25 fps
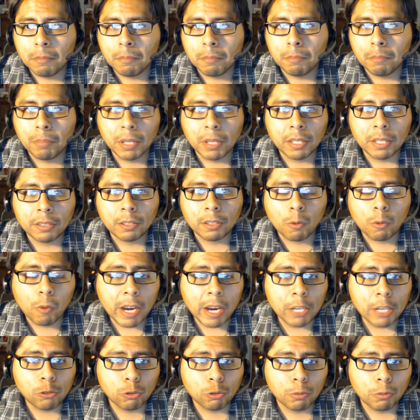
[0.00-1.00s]
But the
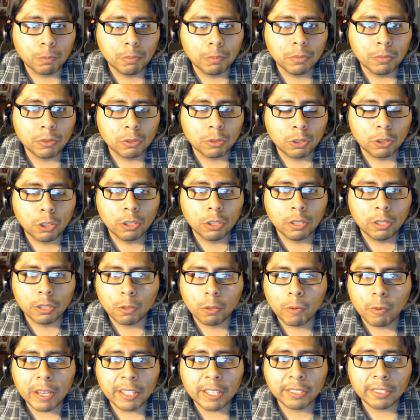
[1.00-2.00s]
way
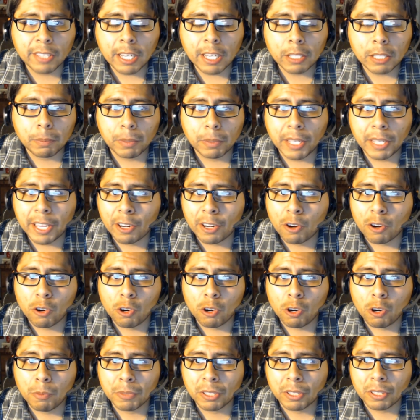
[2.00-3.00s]
the Saints play at
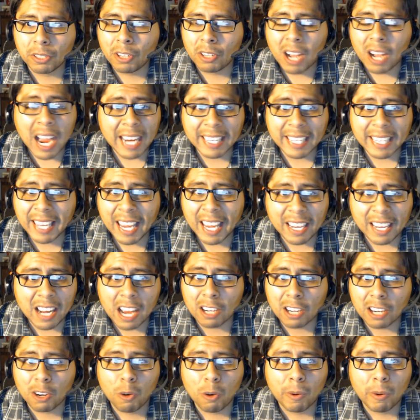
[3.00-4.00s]
home, I
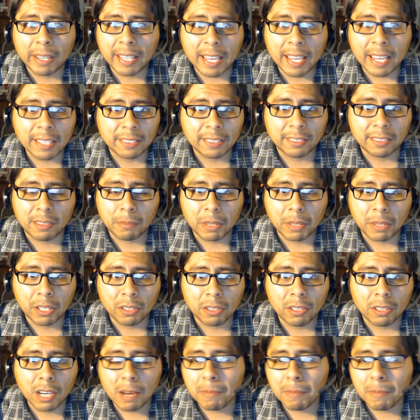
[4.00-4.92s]
cannot go against them here.